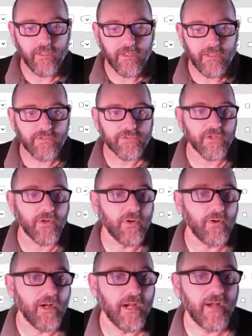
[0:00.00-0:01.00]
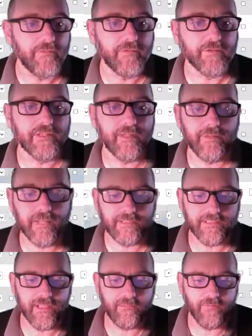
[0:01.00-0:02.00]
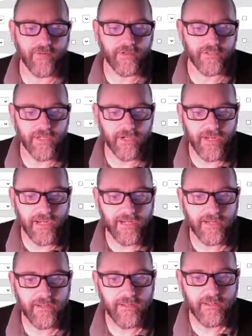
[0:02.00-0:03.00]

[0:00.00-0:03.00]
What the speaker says: So first name, last name, varchar 80.